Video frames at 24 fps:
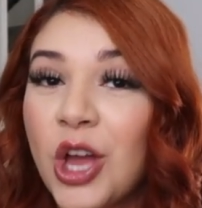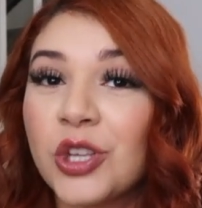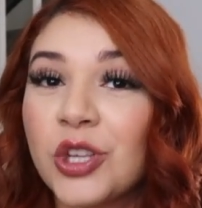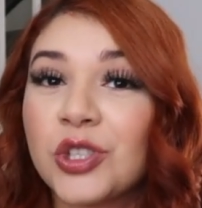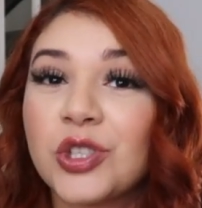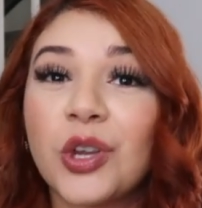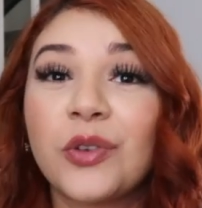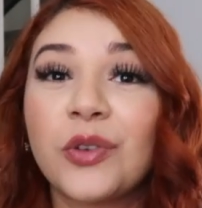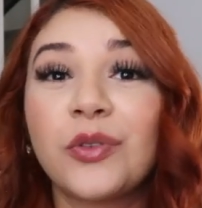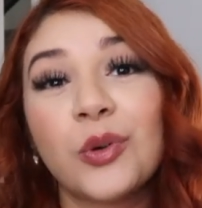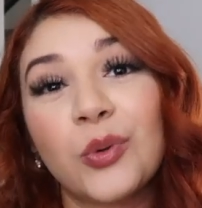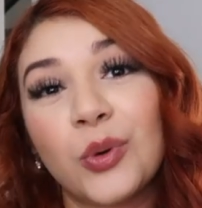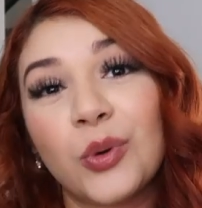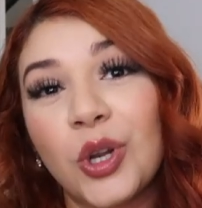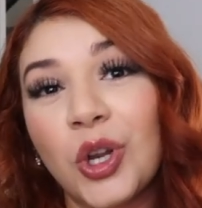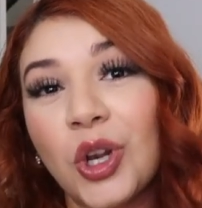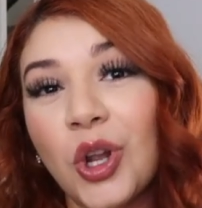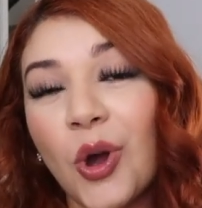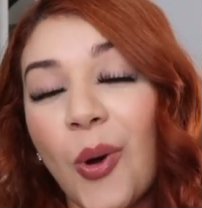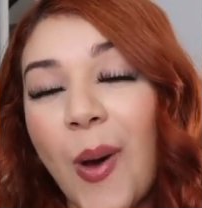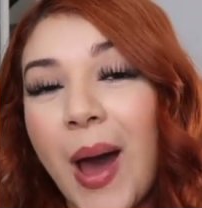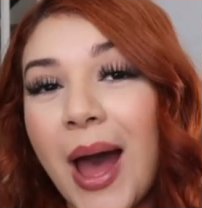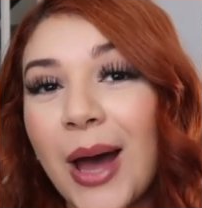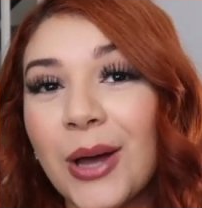So if you want to
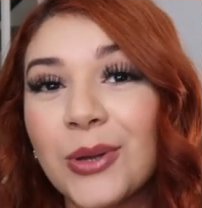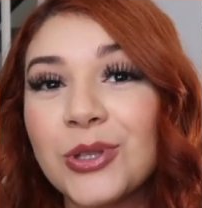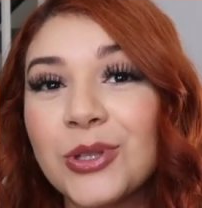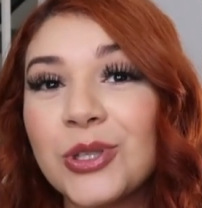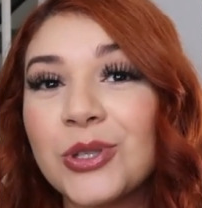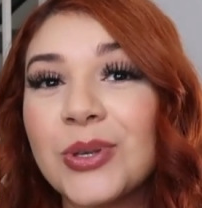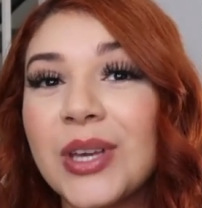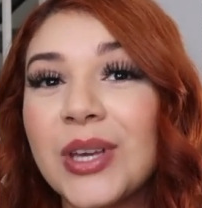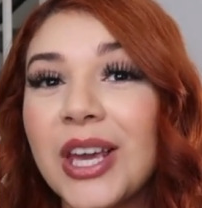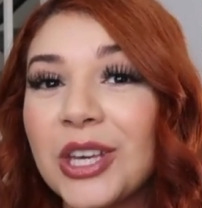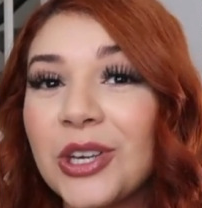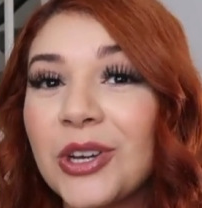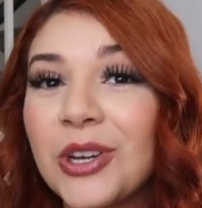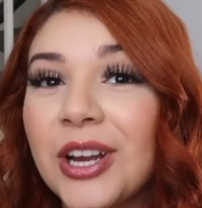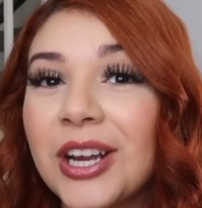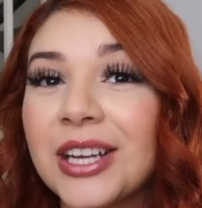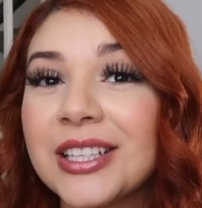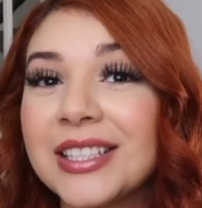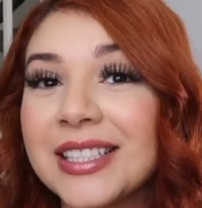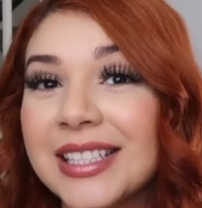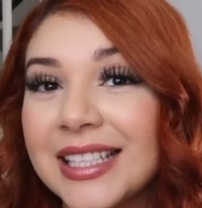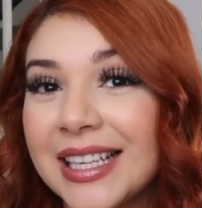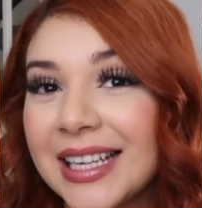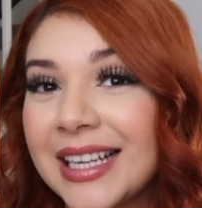know how to get your
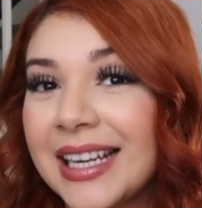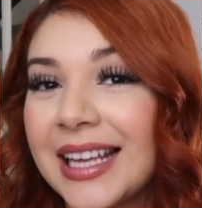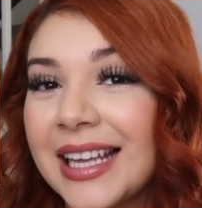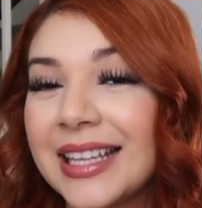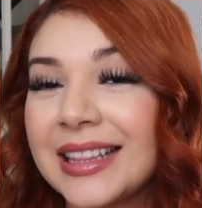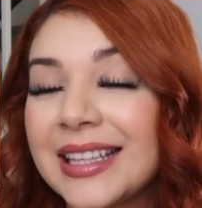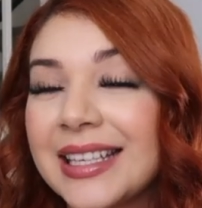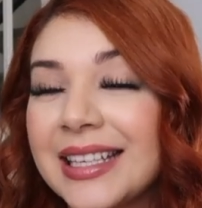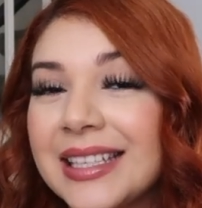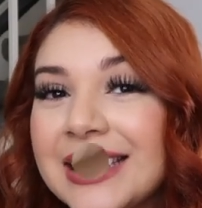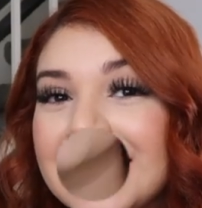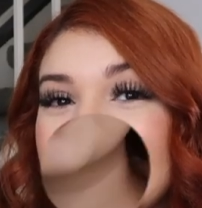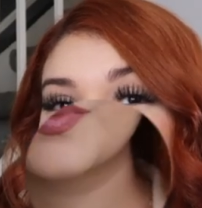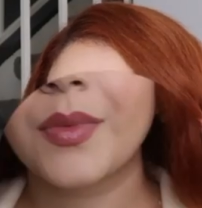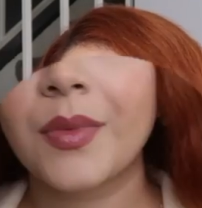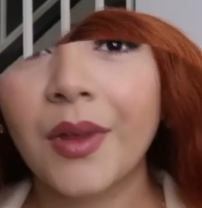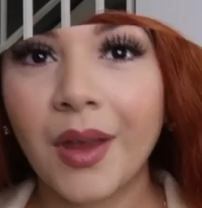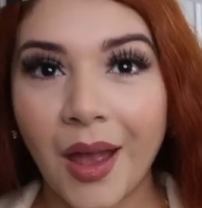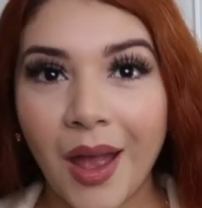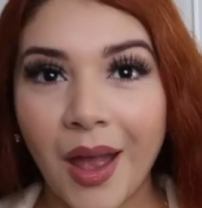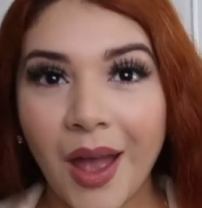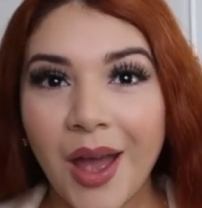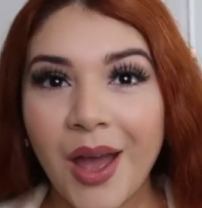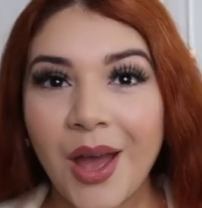hair to look like this, keep
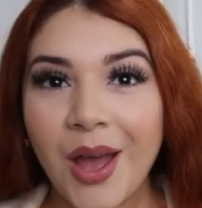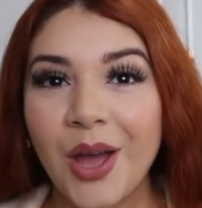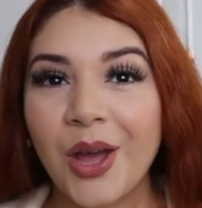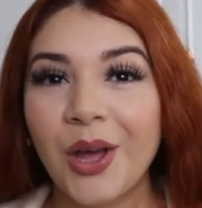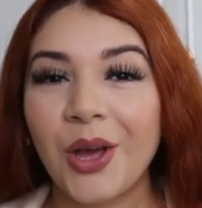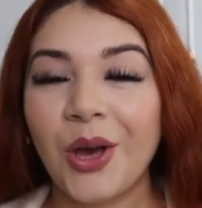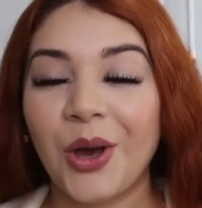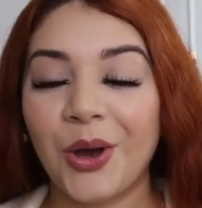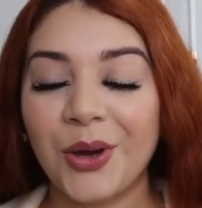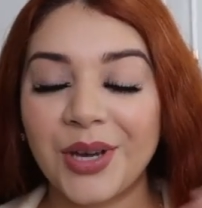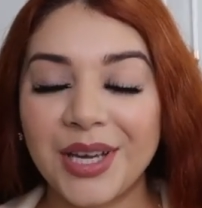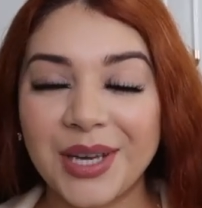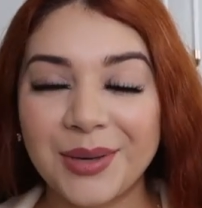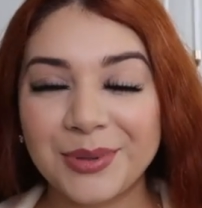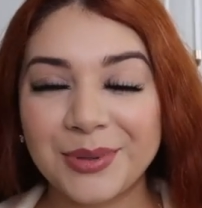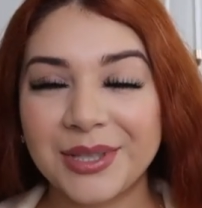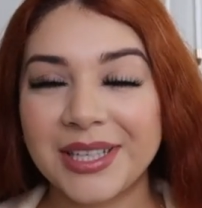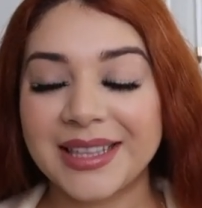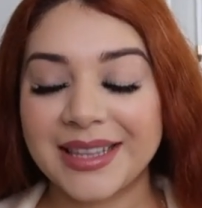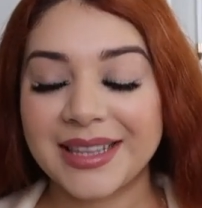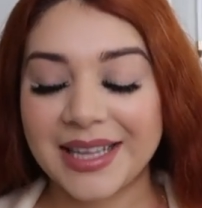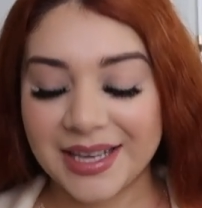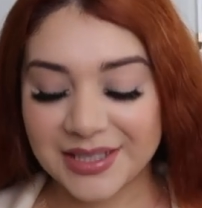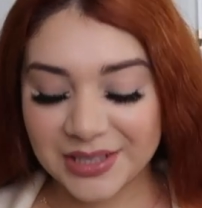watching. Okay,
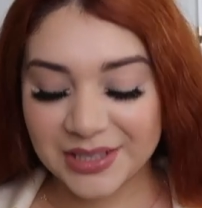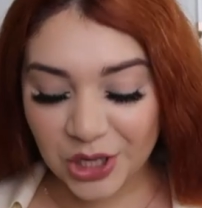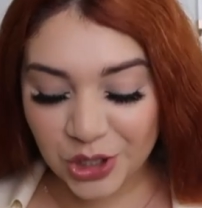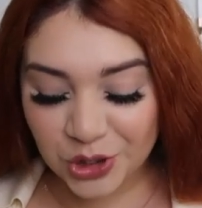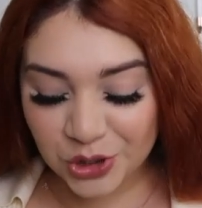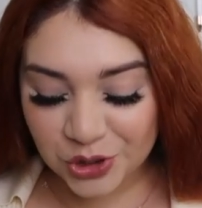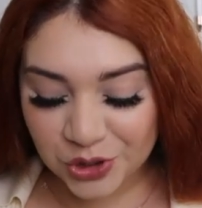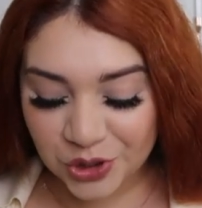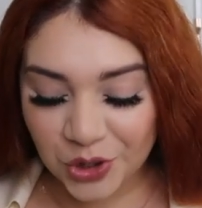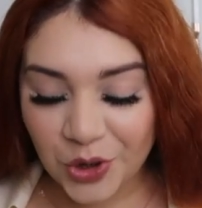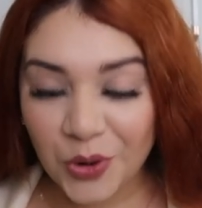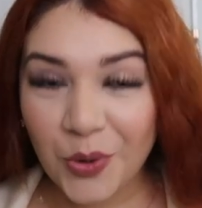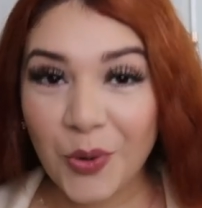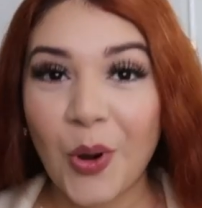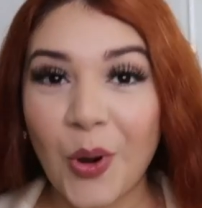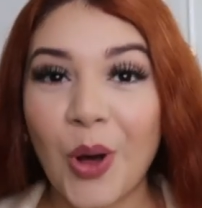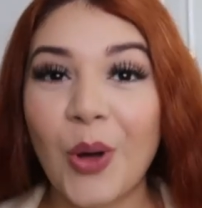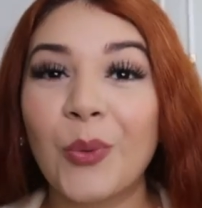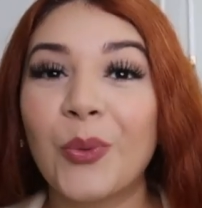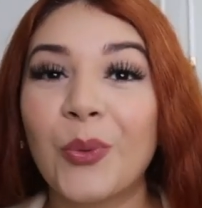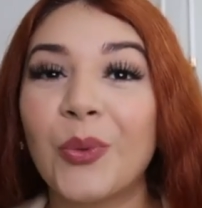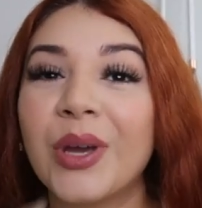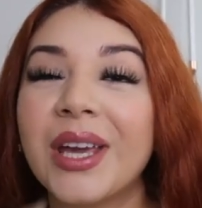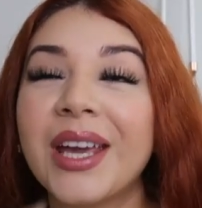bonitas, so
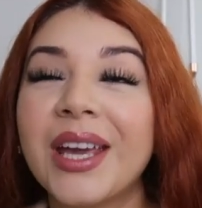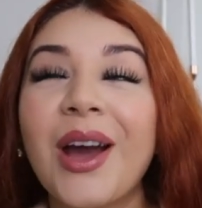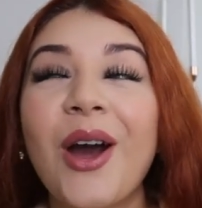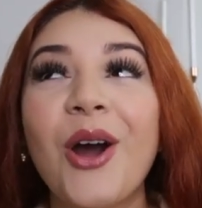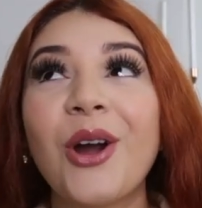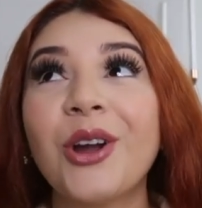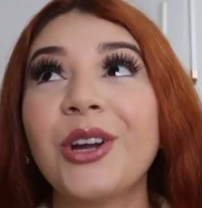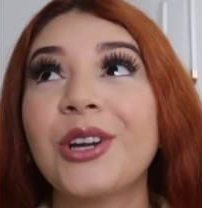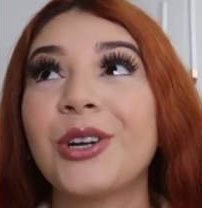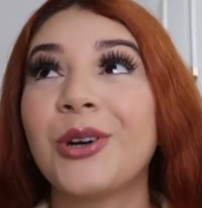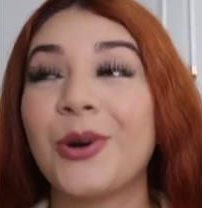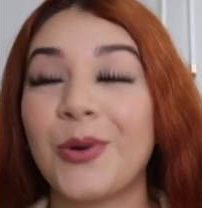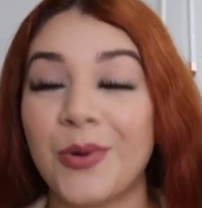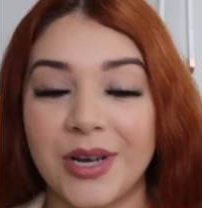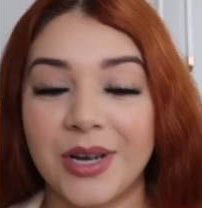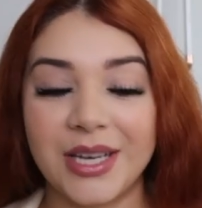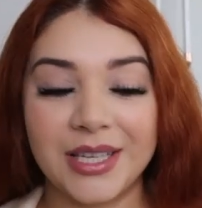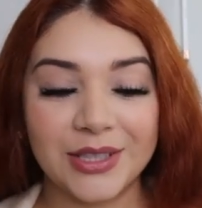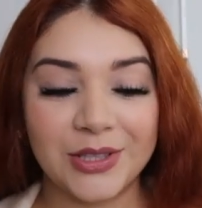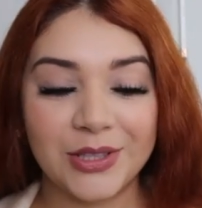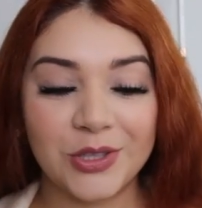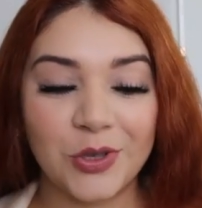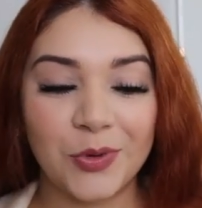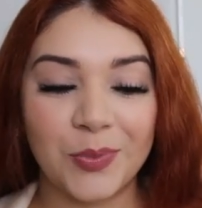we are
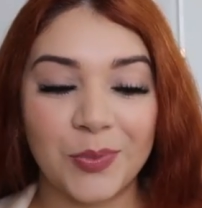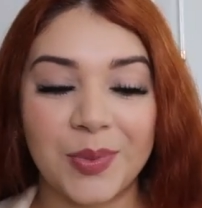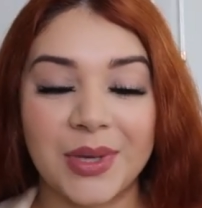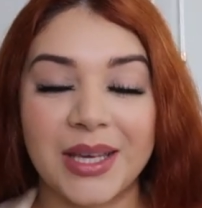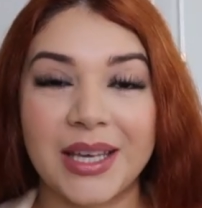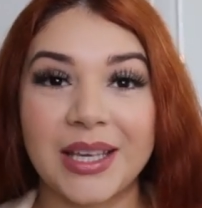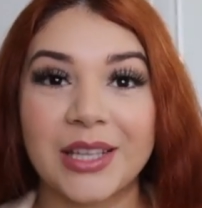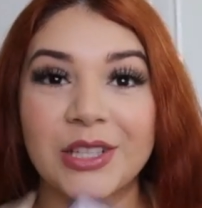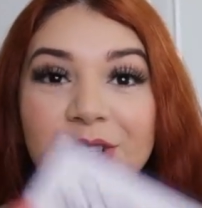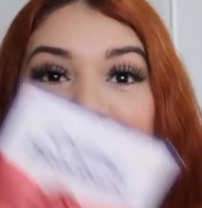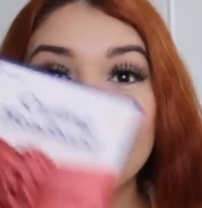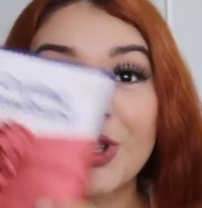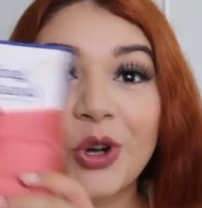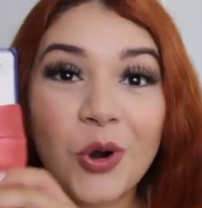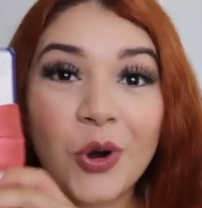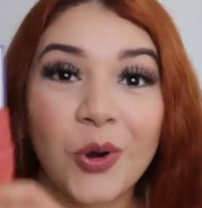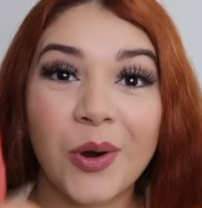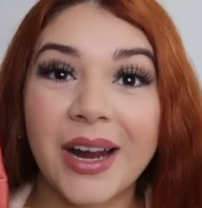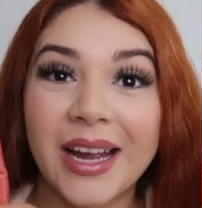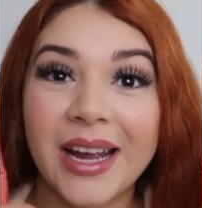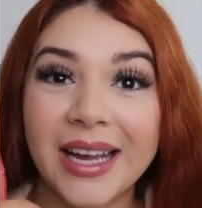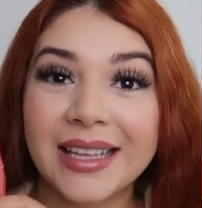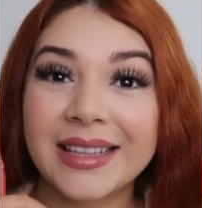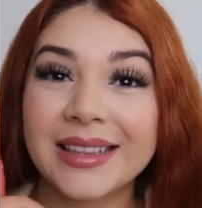going to be
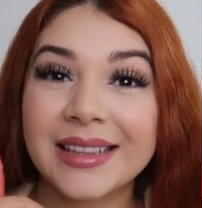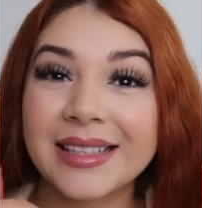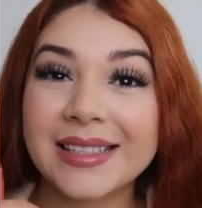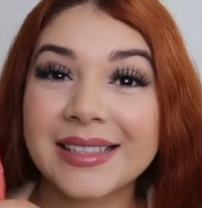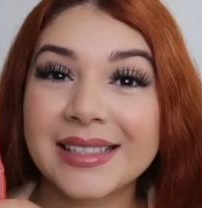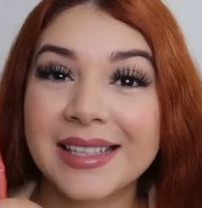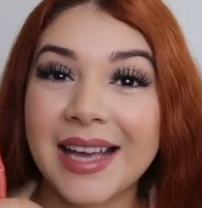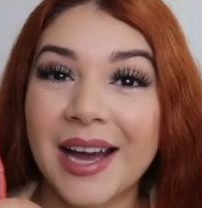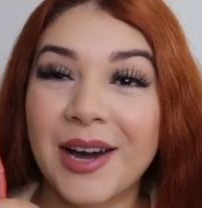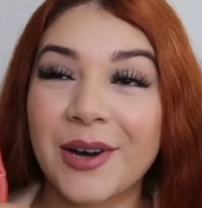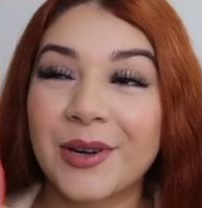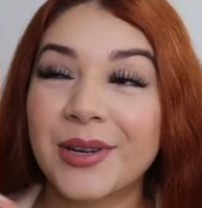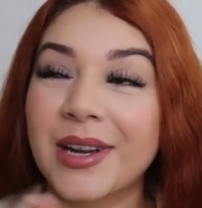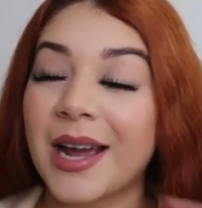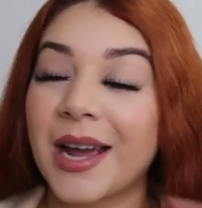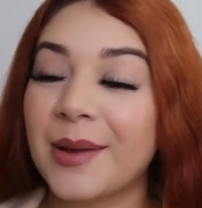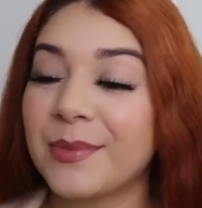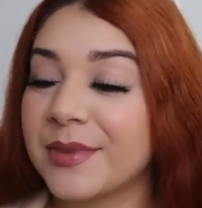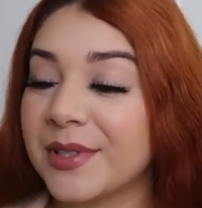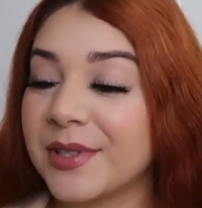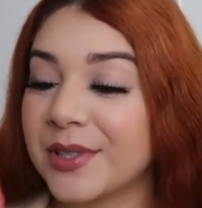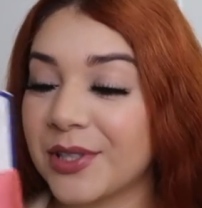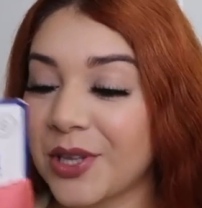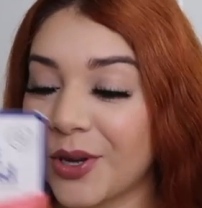trying this out.
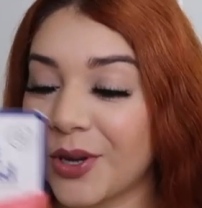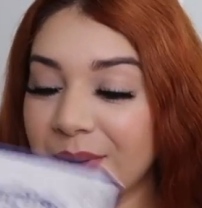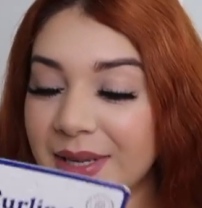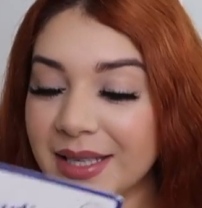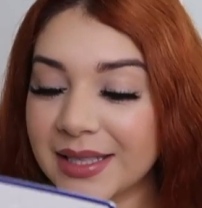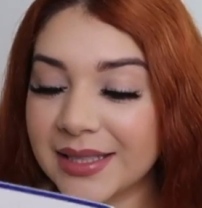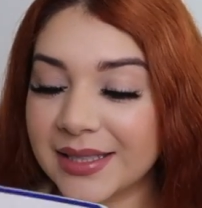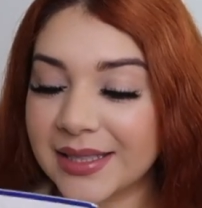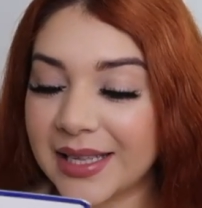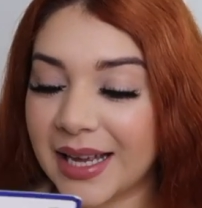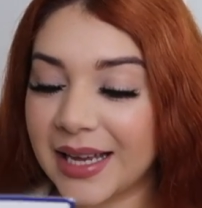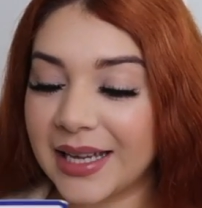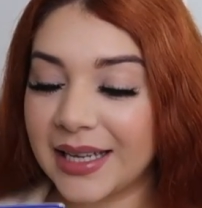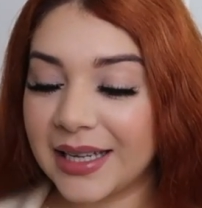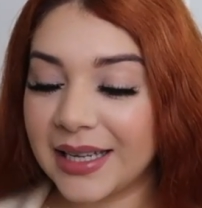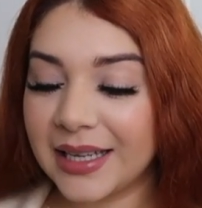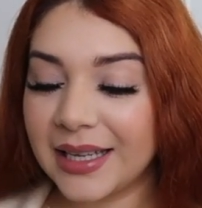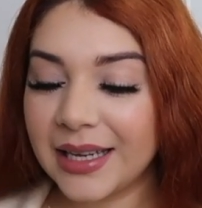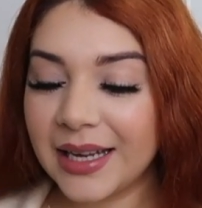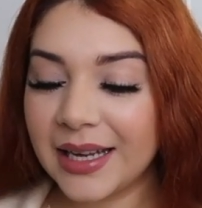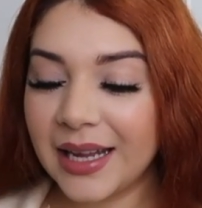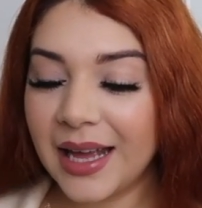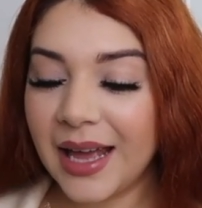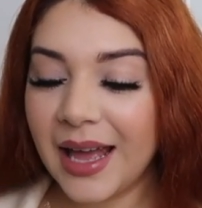I'm so excited.